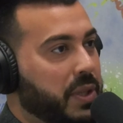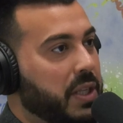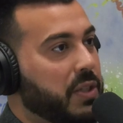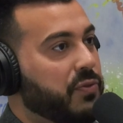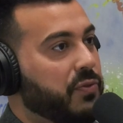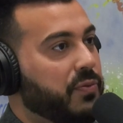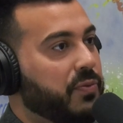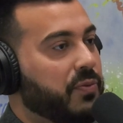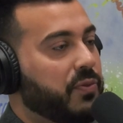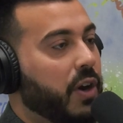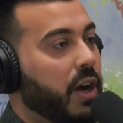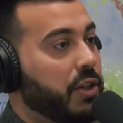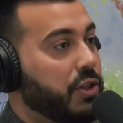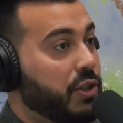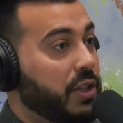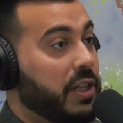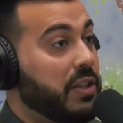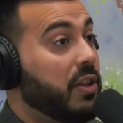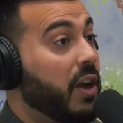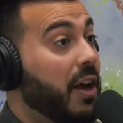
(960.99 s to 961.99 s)
with these
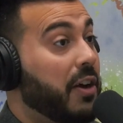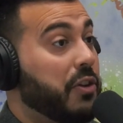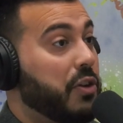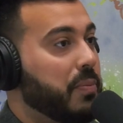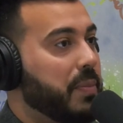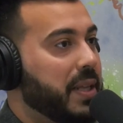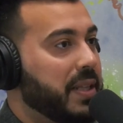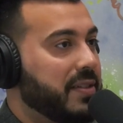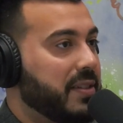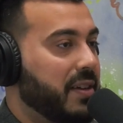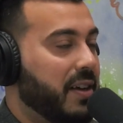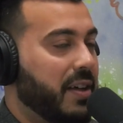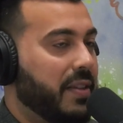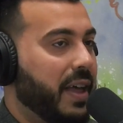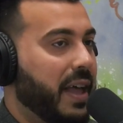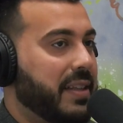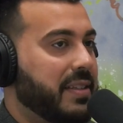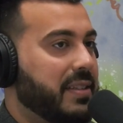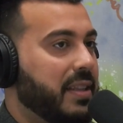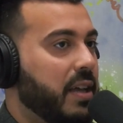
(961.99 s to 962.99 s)
fraudulent documents and all
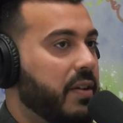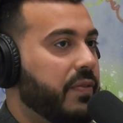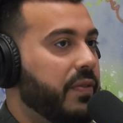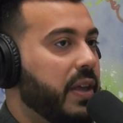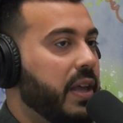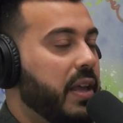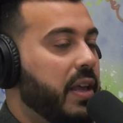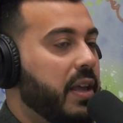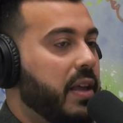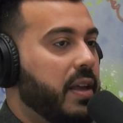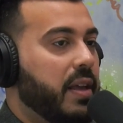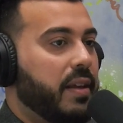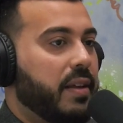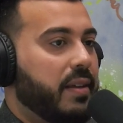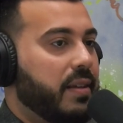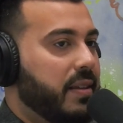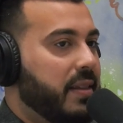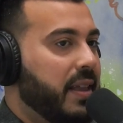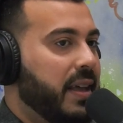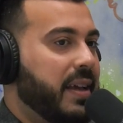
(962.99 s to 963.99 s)
that stuff,
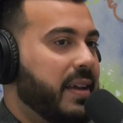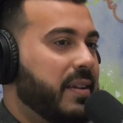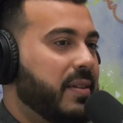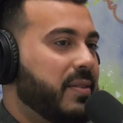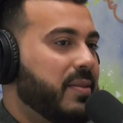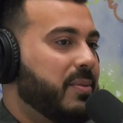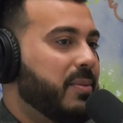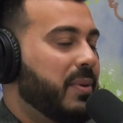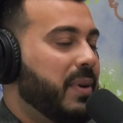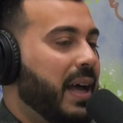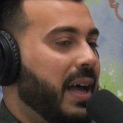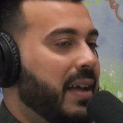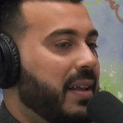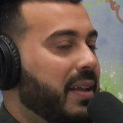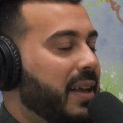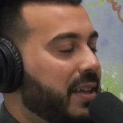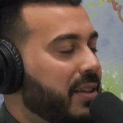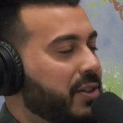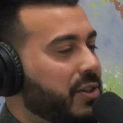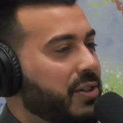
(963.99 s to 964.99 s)
like
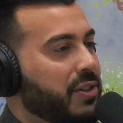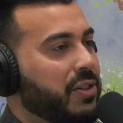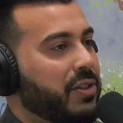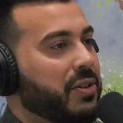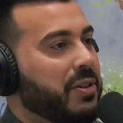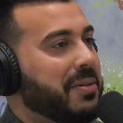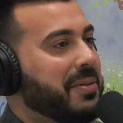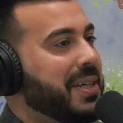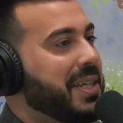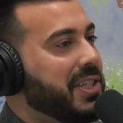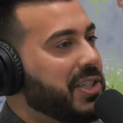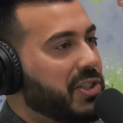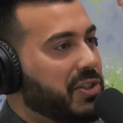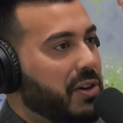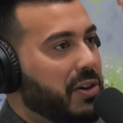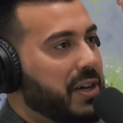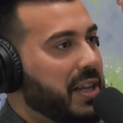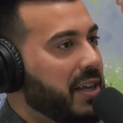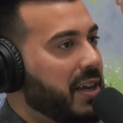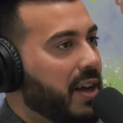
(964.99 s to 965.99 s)
you're already
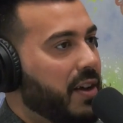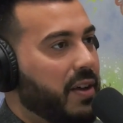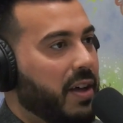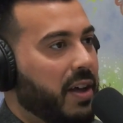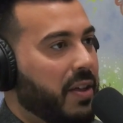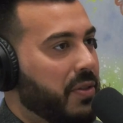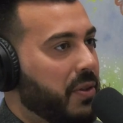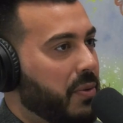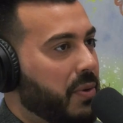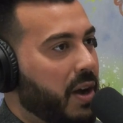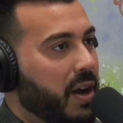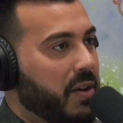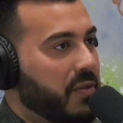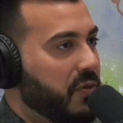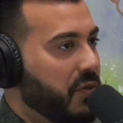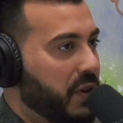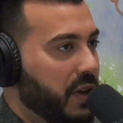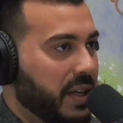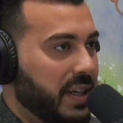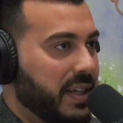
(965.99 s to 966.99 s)
starting on the wrong
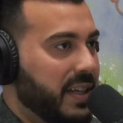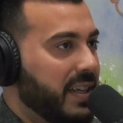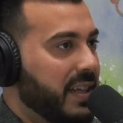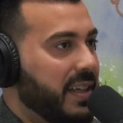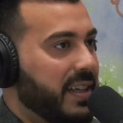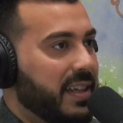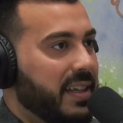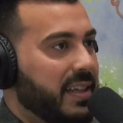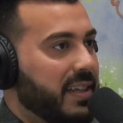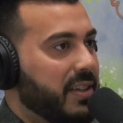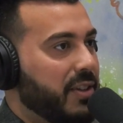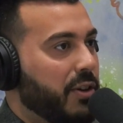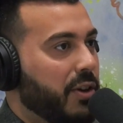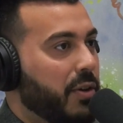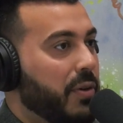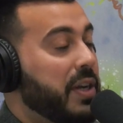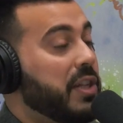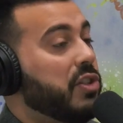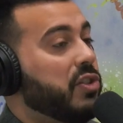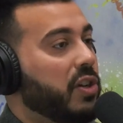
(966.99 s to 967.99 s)
foot. Yeah.
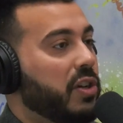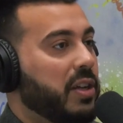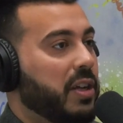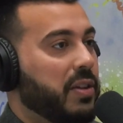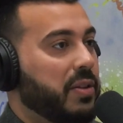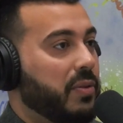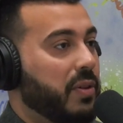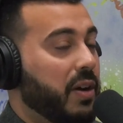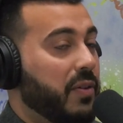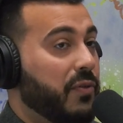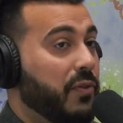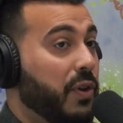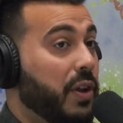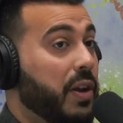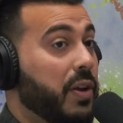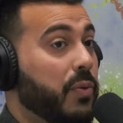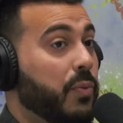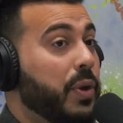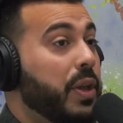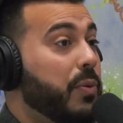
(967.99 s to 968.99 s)
You're already starting on the wrong
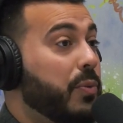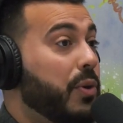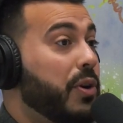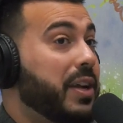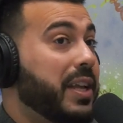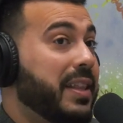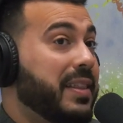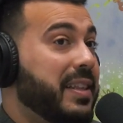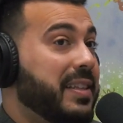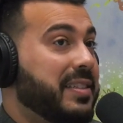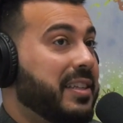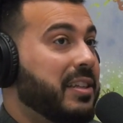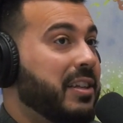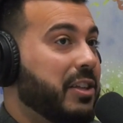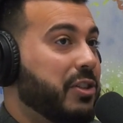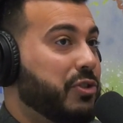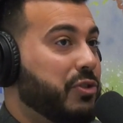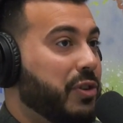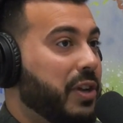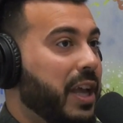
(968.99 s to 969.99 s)
foot. We work in this
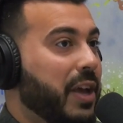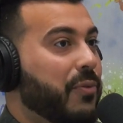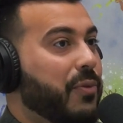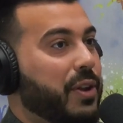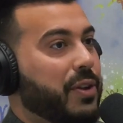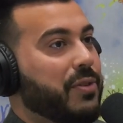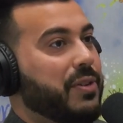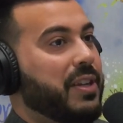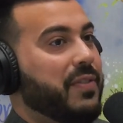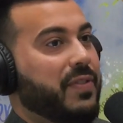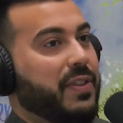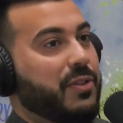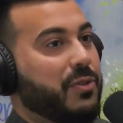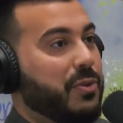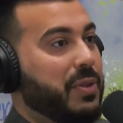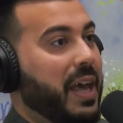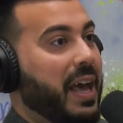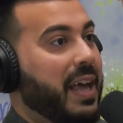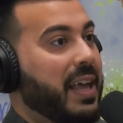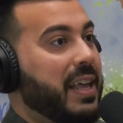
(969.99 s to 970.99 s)
industry and we don't even
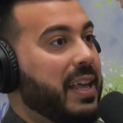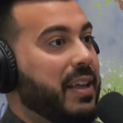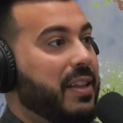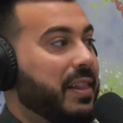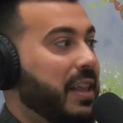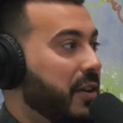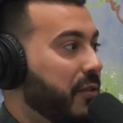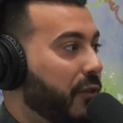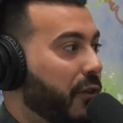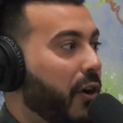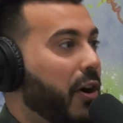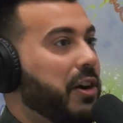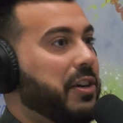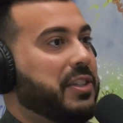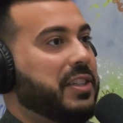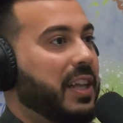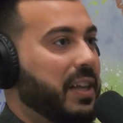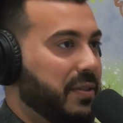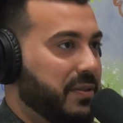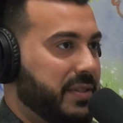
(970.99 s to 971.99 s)
do that like for
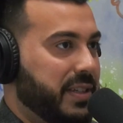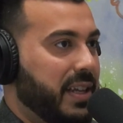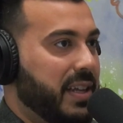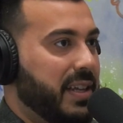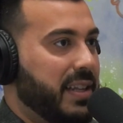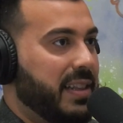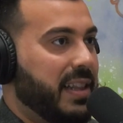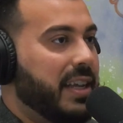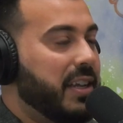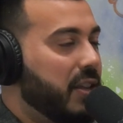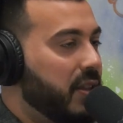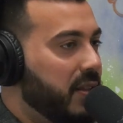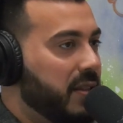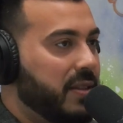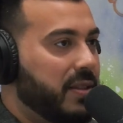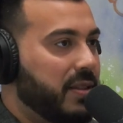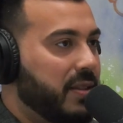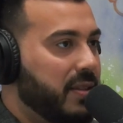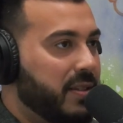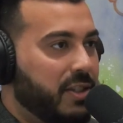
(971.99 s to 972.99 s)
ourselves. Like,
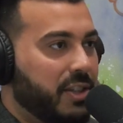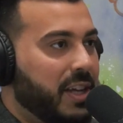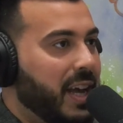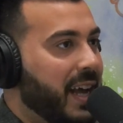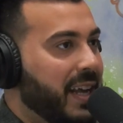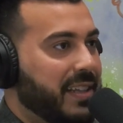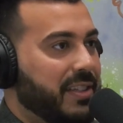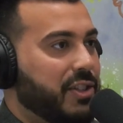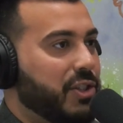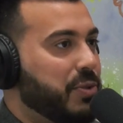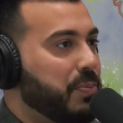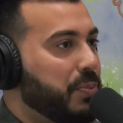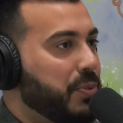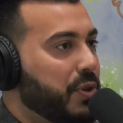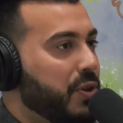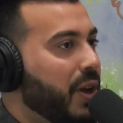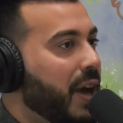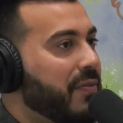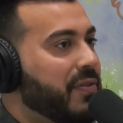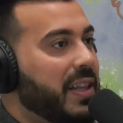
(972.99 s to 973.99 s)
guys, just
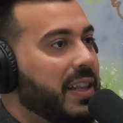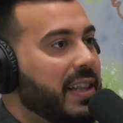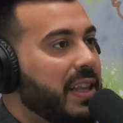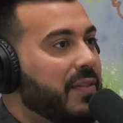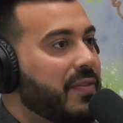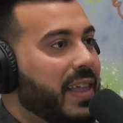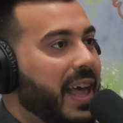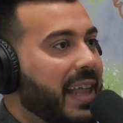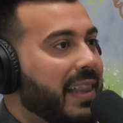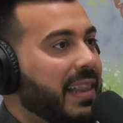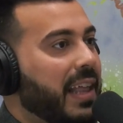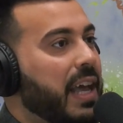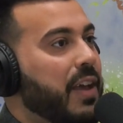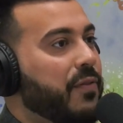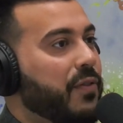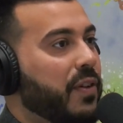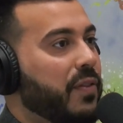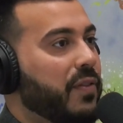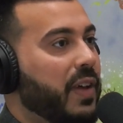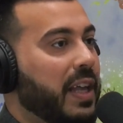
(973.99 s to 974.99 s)
you have to live that
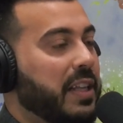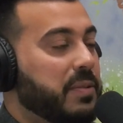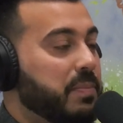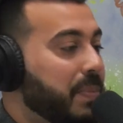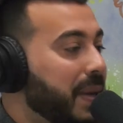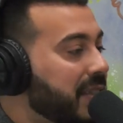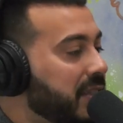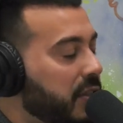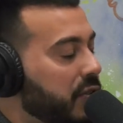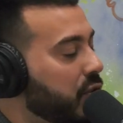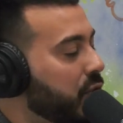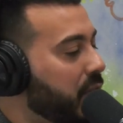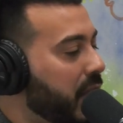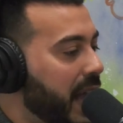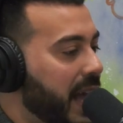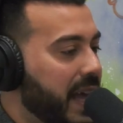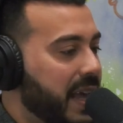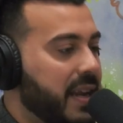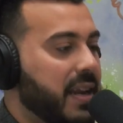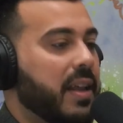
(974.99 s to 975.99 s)
life of as best as you
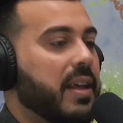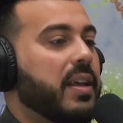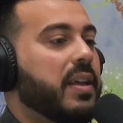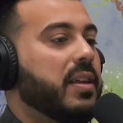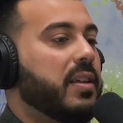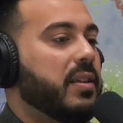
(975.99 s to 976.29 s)
can,